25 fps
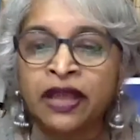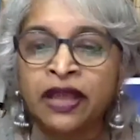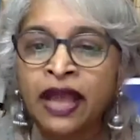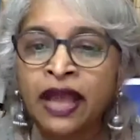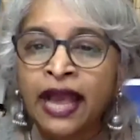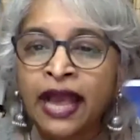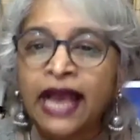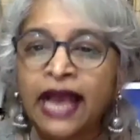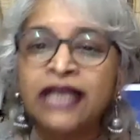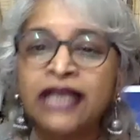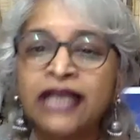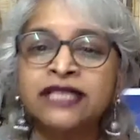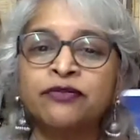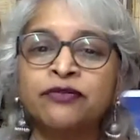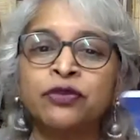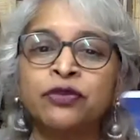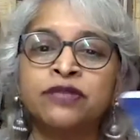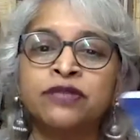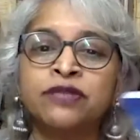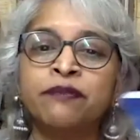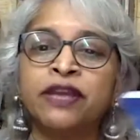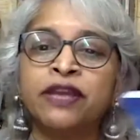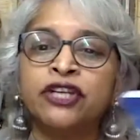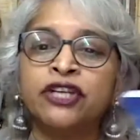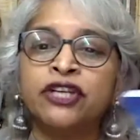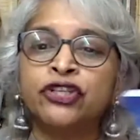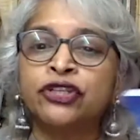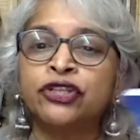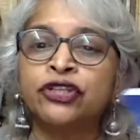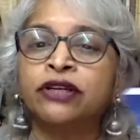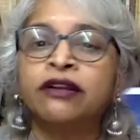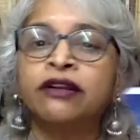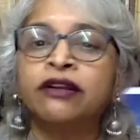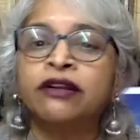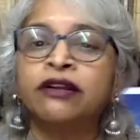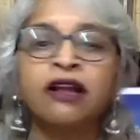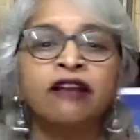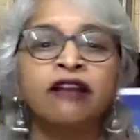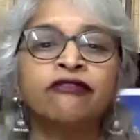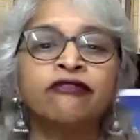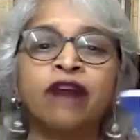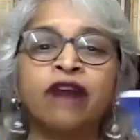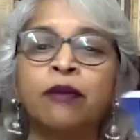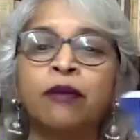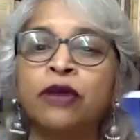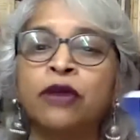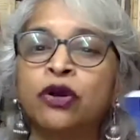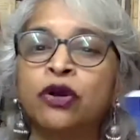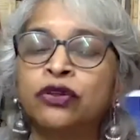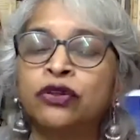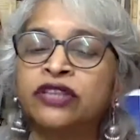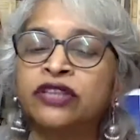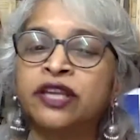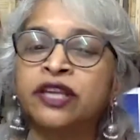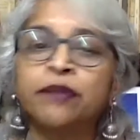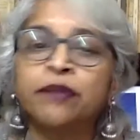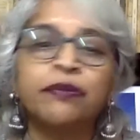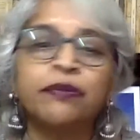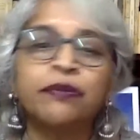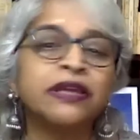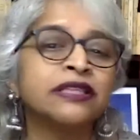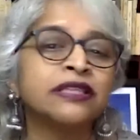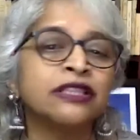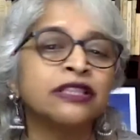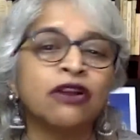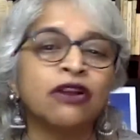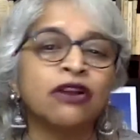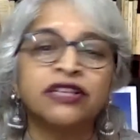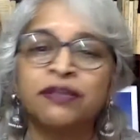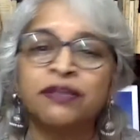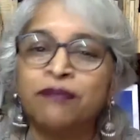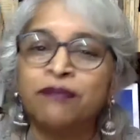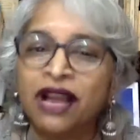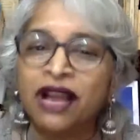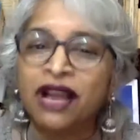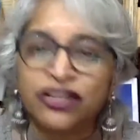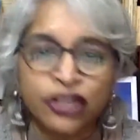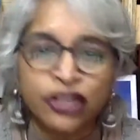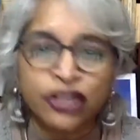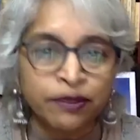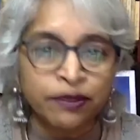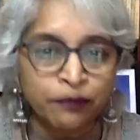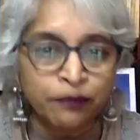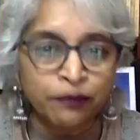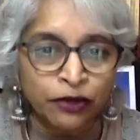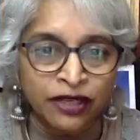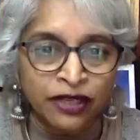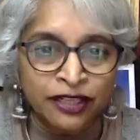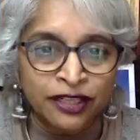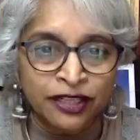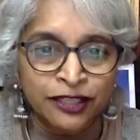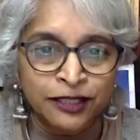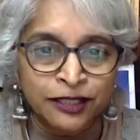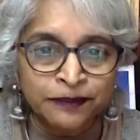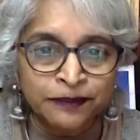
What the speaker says: As was mentioned, pharmacotherapy is not a magic bullet.